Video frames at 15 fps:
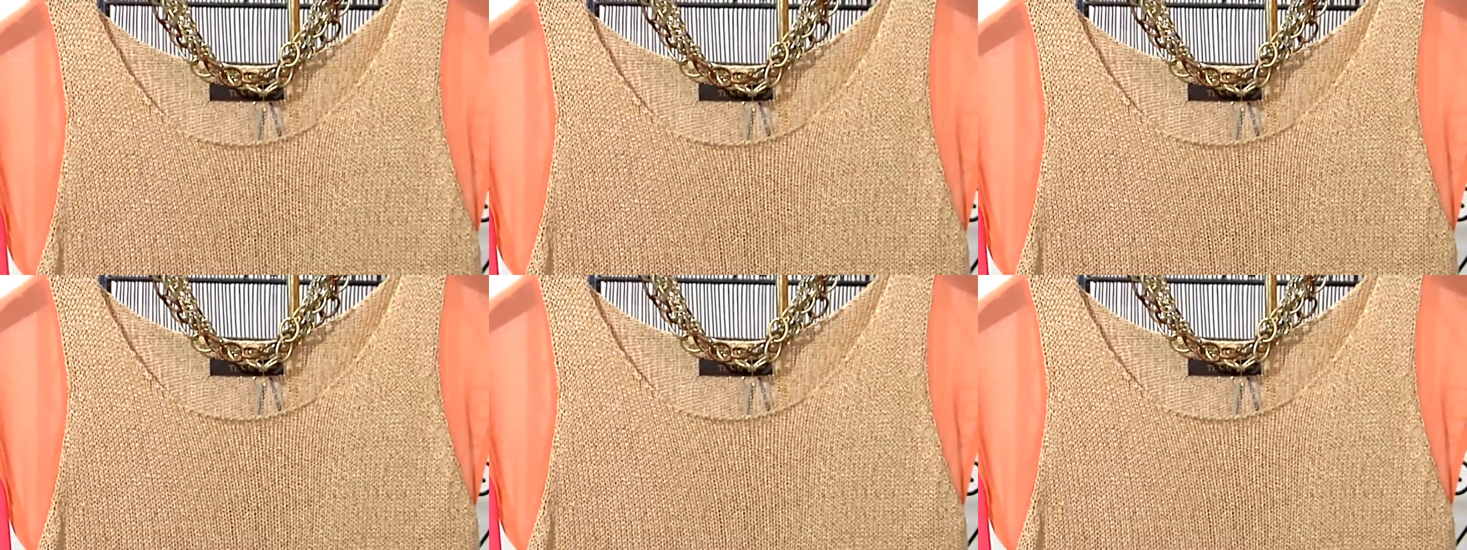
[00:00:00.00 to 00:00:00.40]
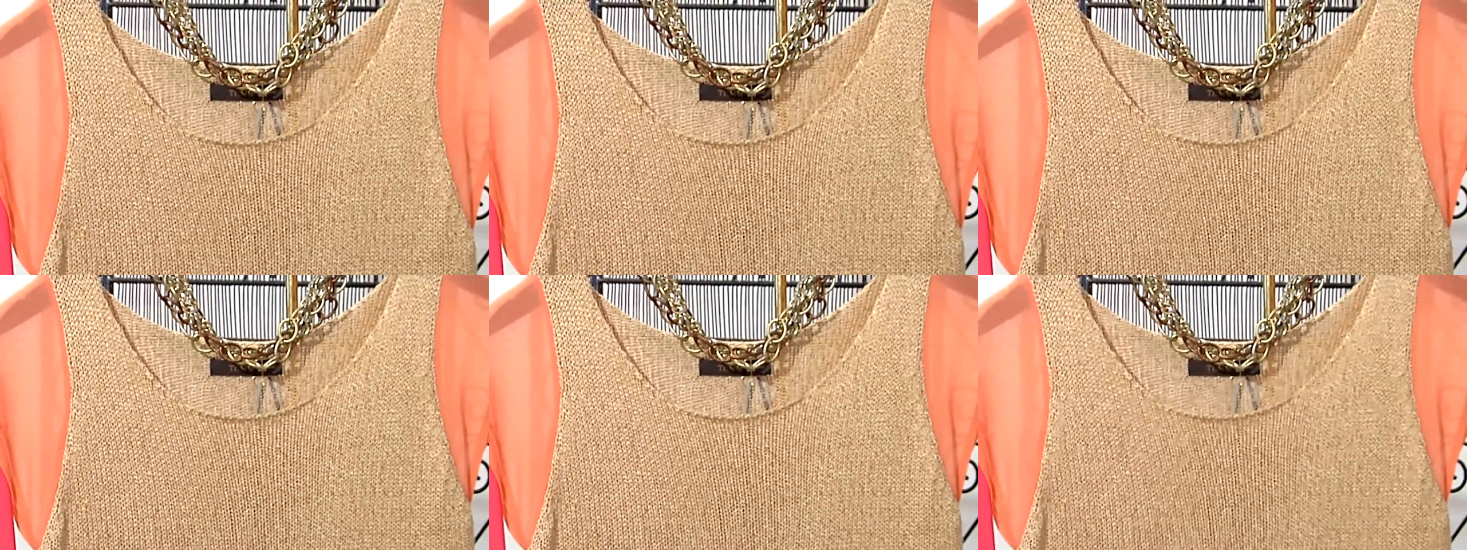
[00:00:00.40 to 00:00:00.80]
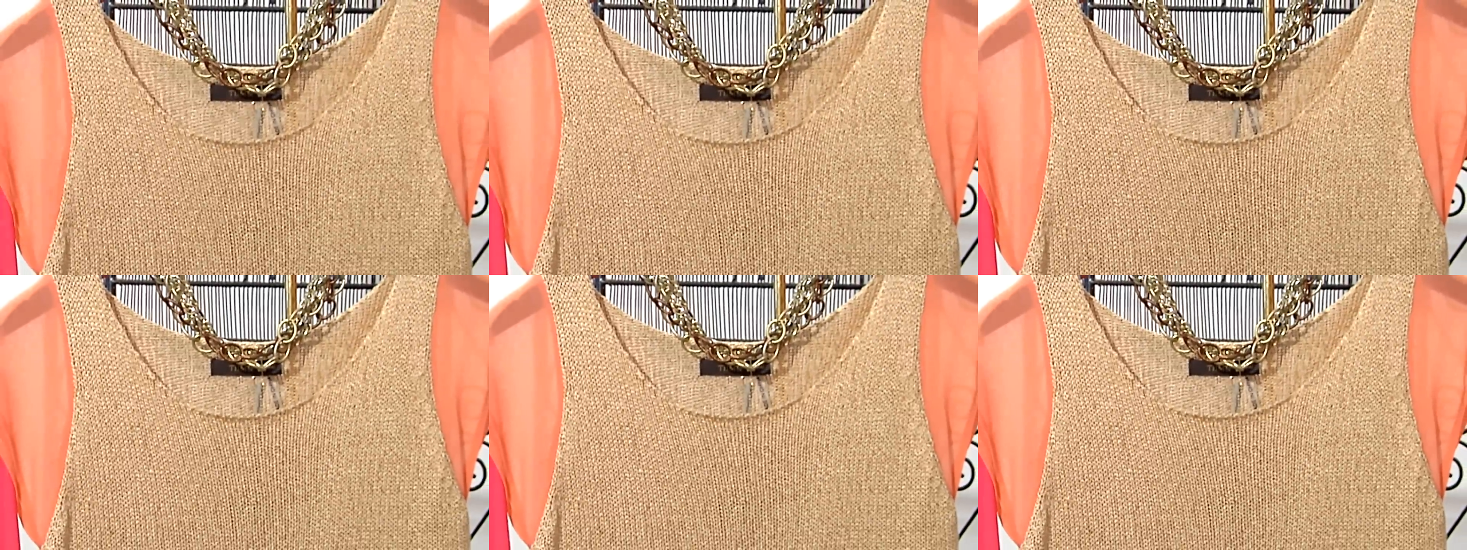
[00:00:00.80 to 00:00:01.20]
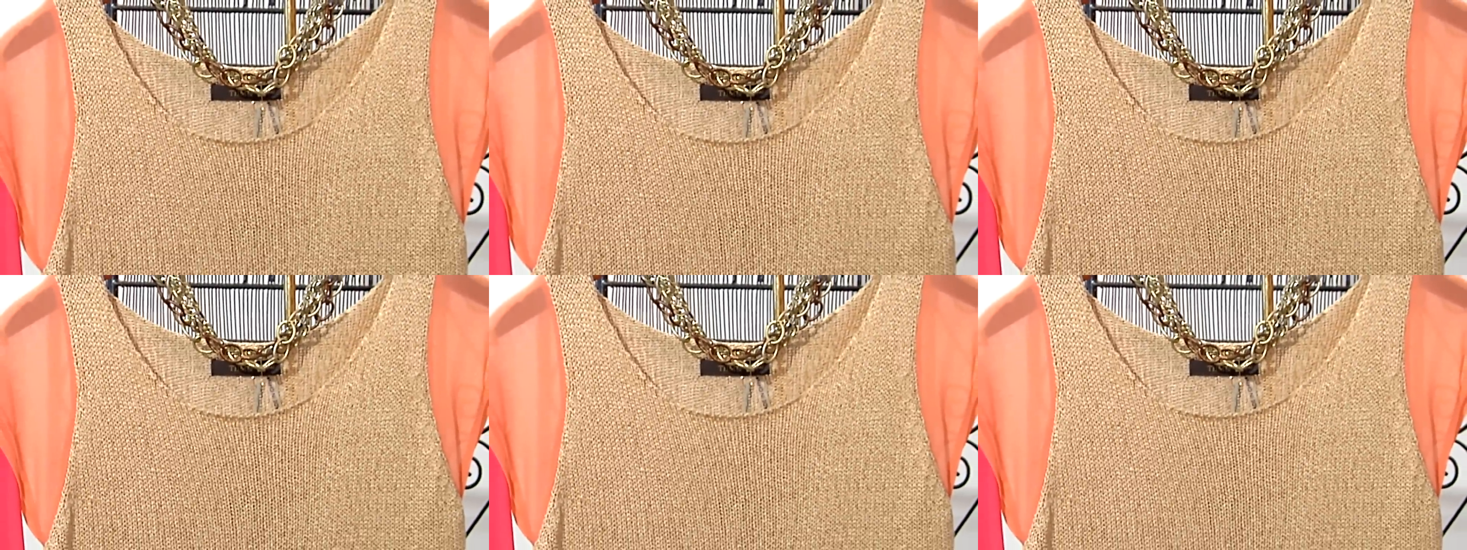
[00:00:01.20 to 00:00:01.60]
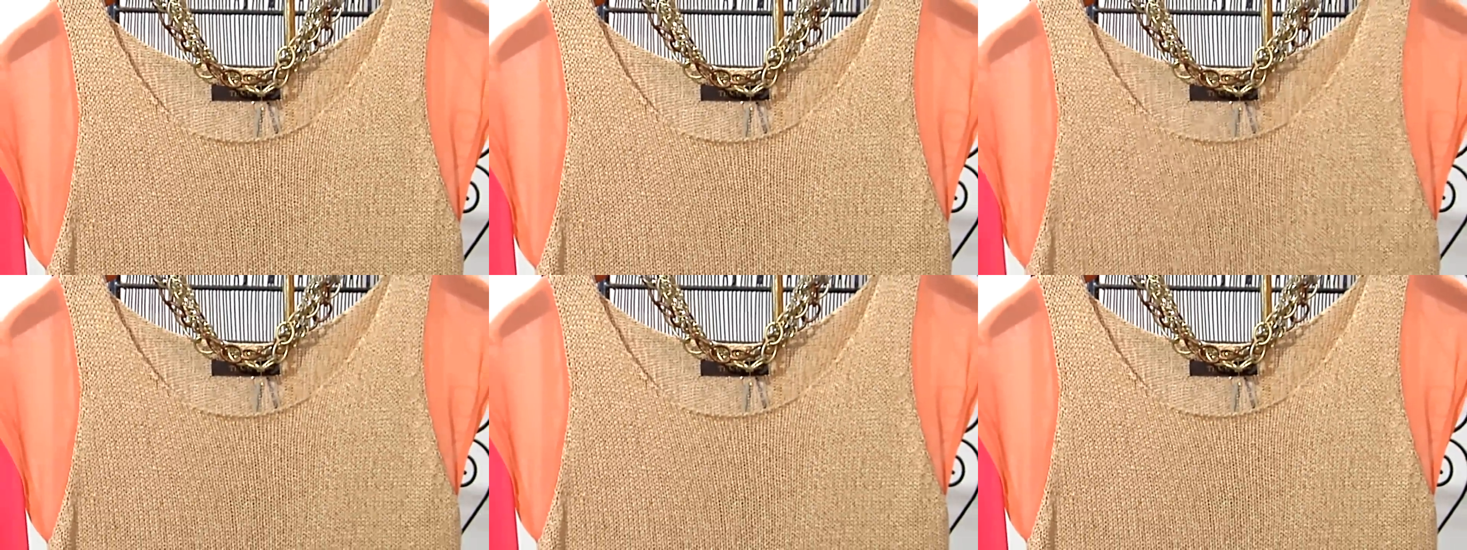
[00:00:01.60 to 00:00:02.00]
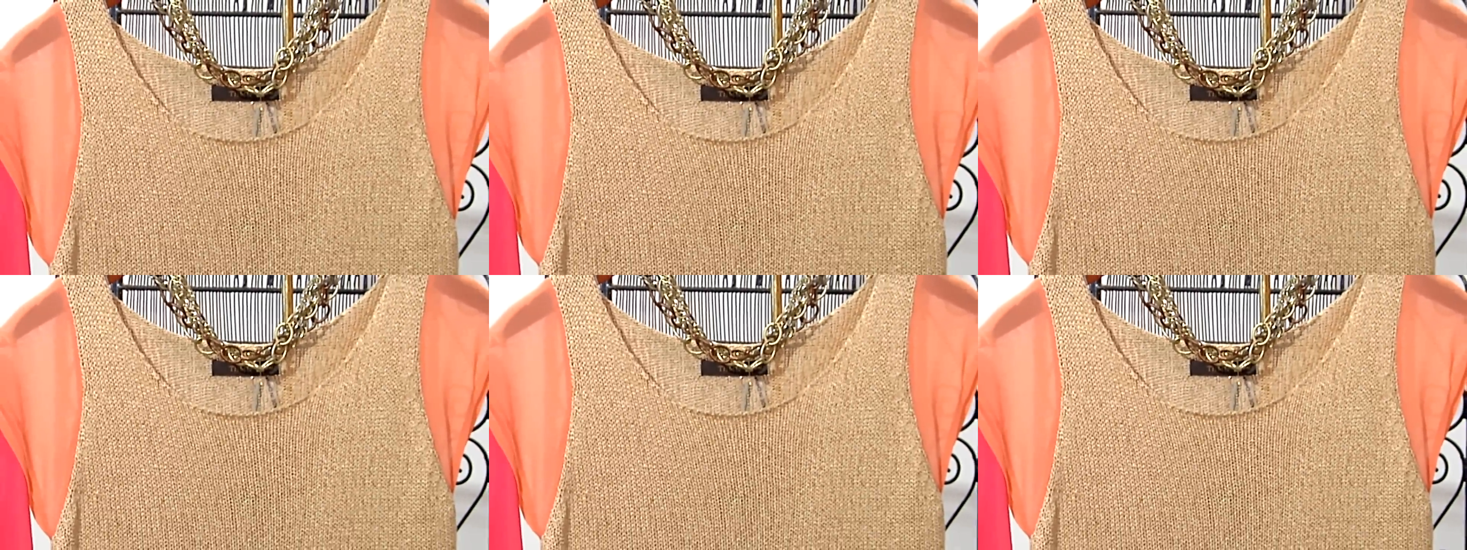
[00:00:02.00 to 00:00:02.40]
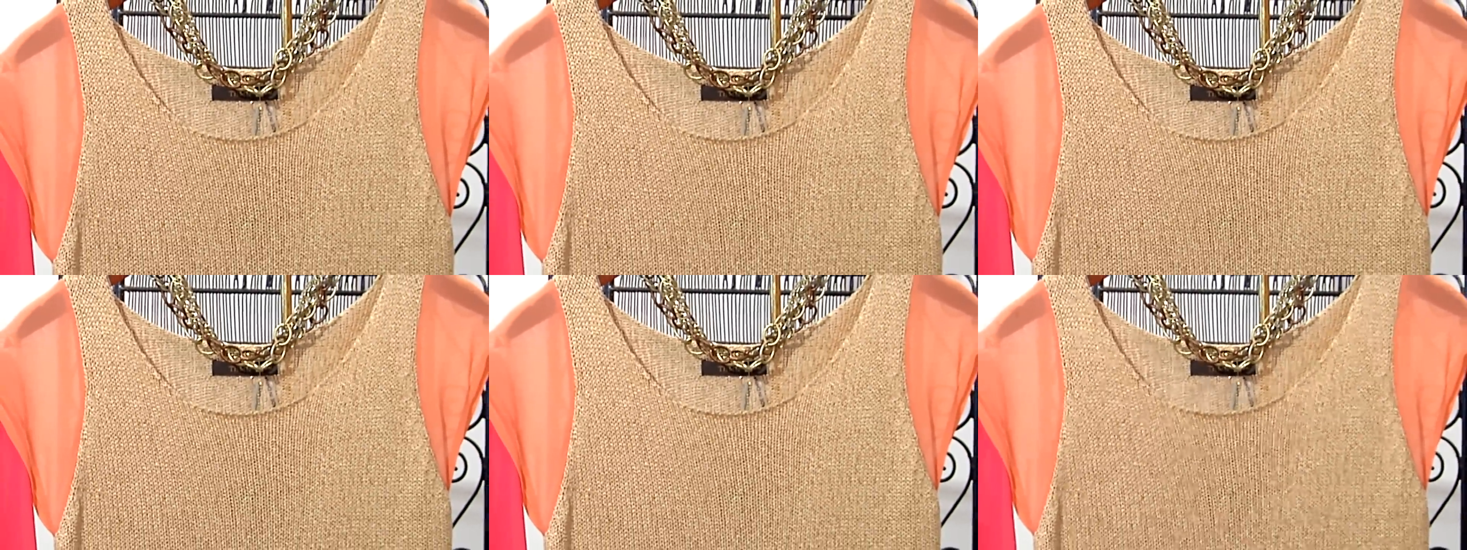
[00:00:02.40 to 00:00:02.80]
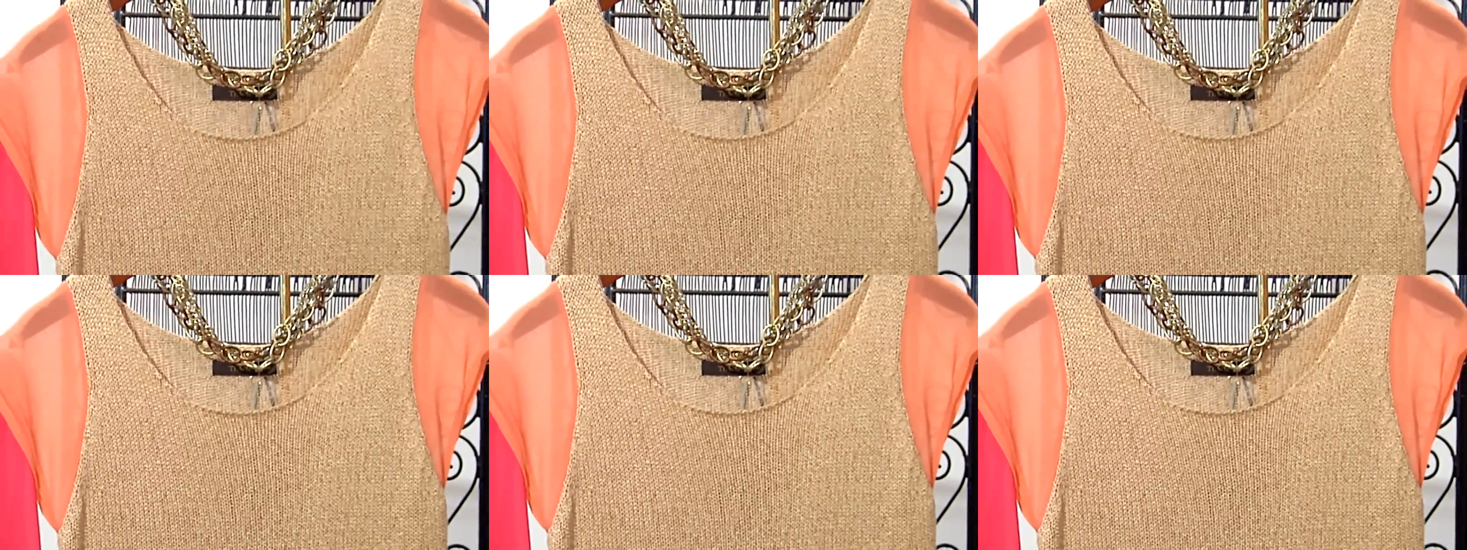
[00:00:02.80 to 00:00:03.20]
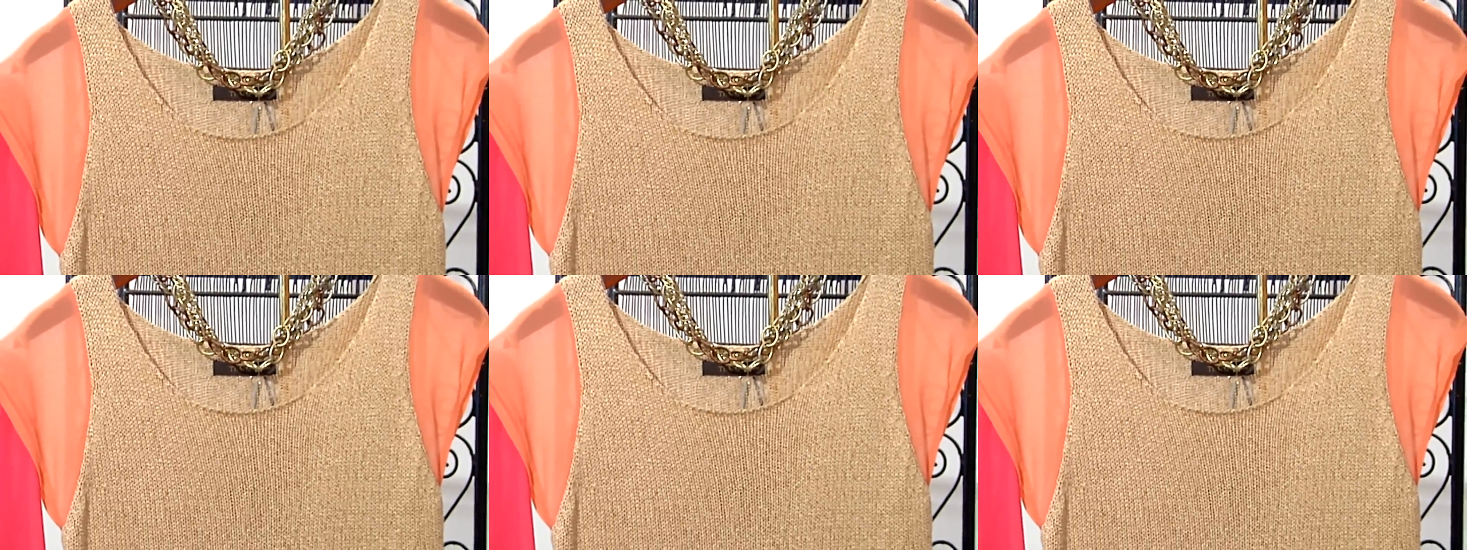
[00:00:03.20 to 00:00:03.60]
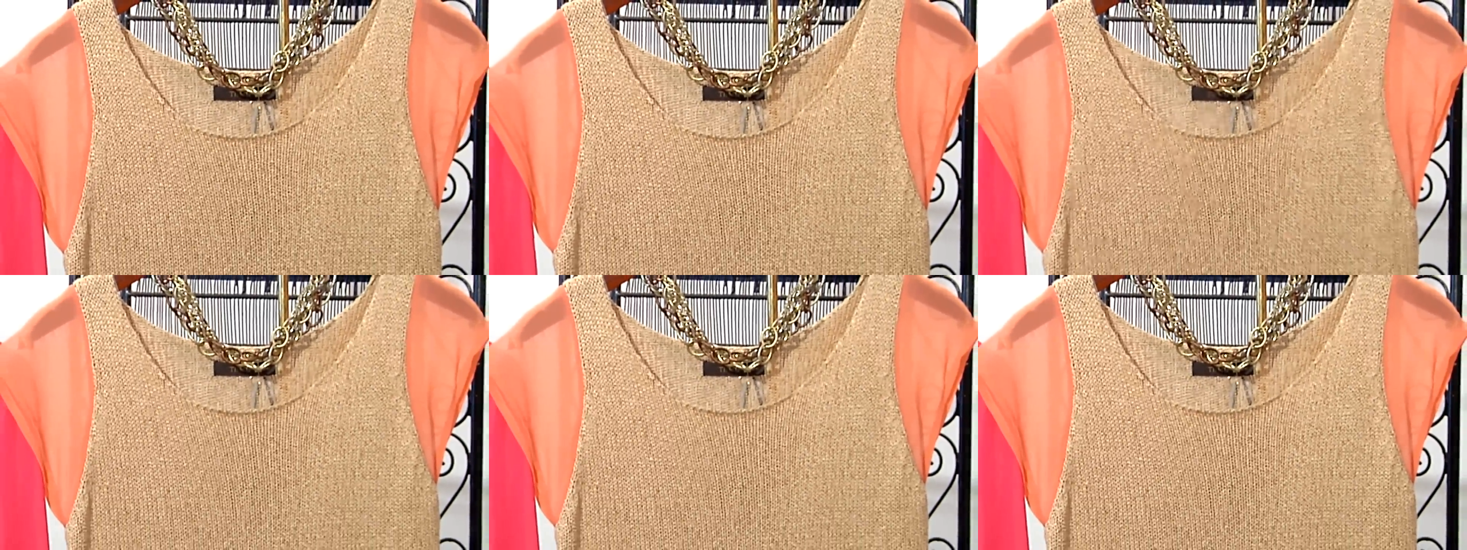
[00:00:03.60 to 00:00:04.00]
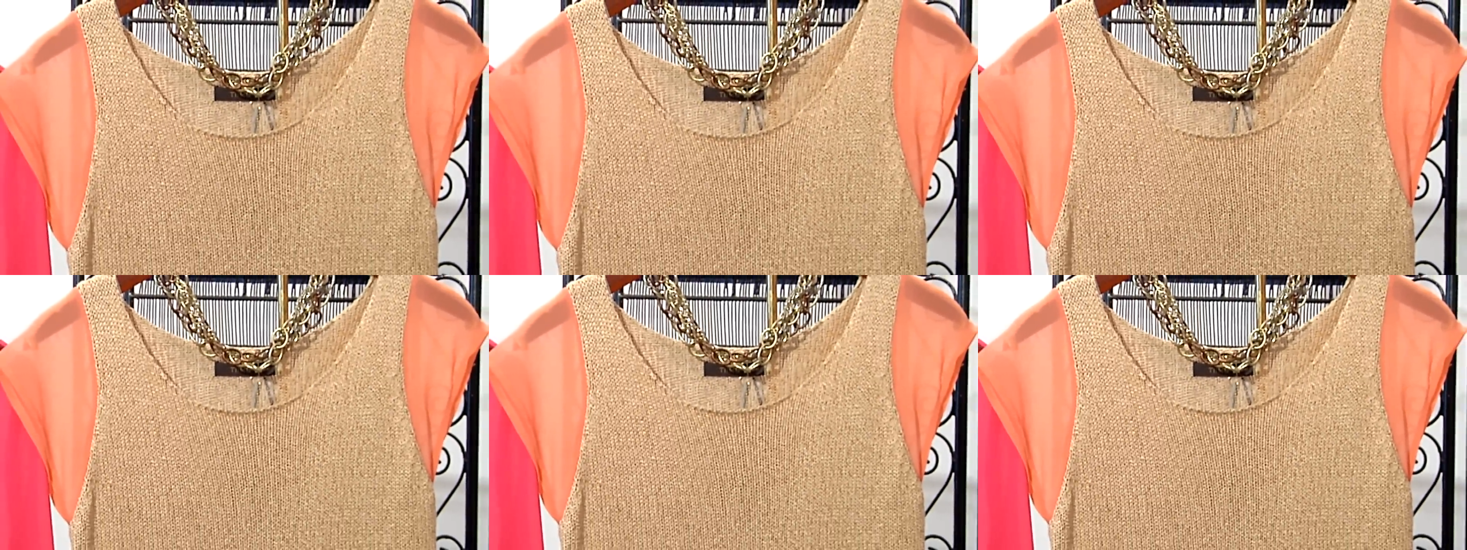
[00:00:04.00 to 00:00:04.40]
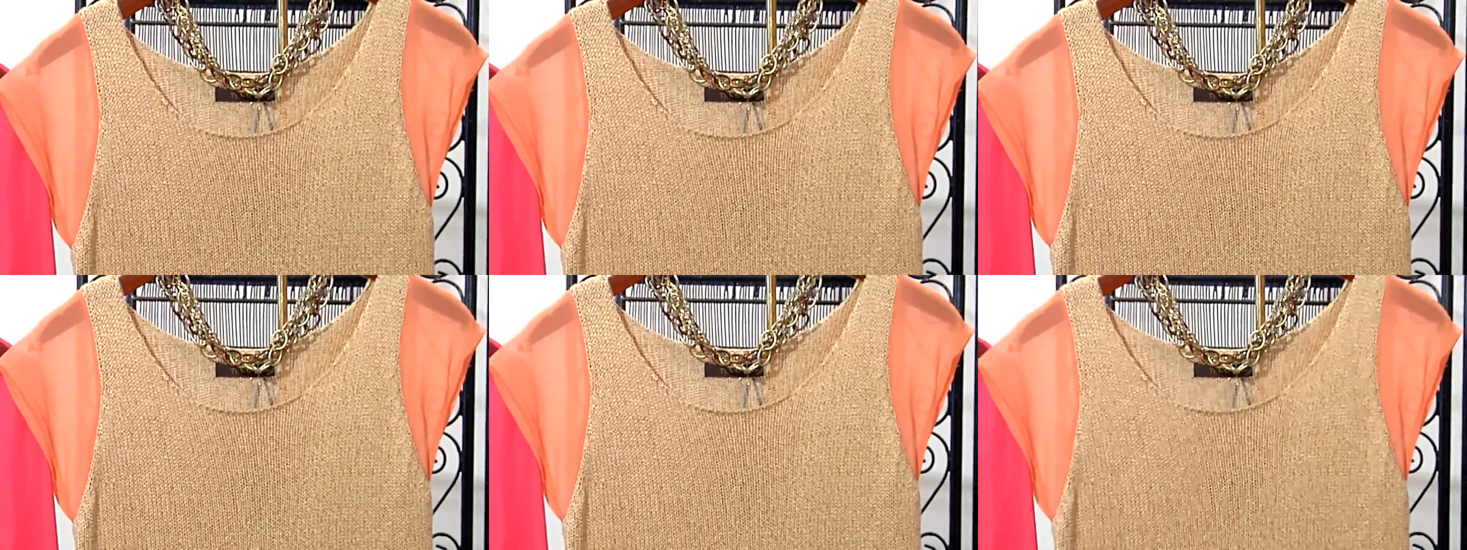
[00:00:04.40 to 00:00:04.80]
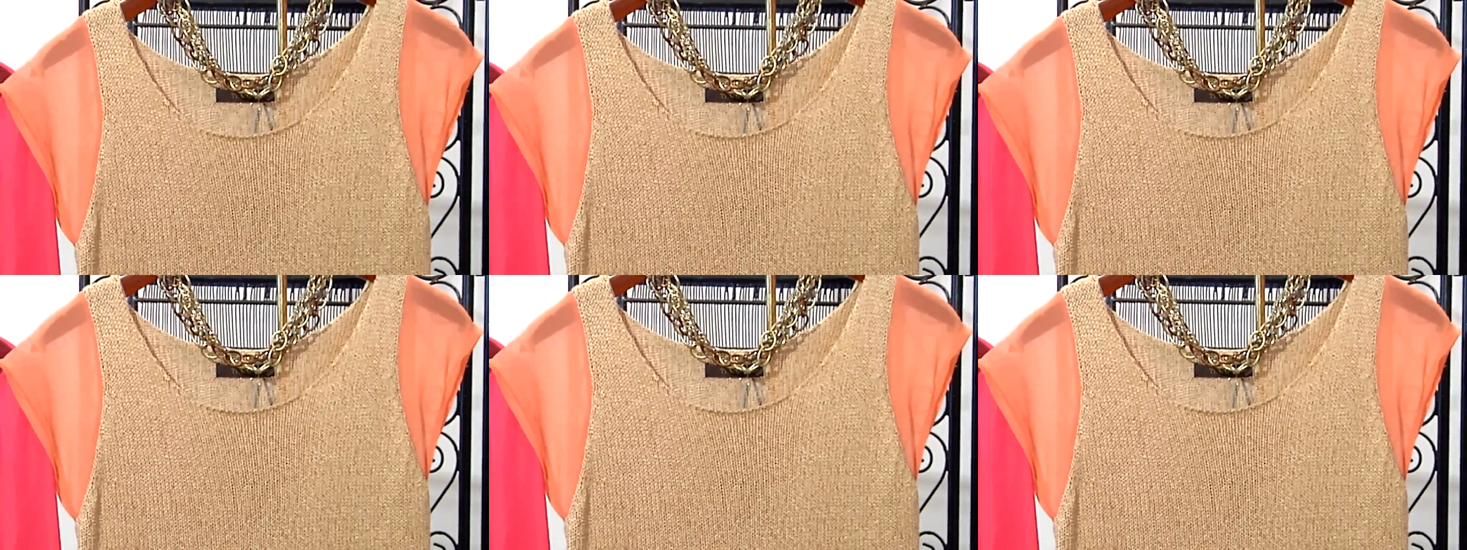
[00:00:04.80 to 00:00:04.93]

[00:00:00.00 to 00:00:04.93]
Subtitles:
No face is visible, so there are no lips to read.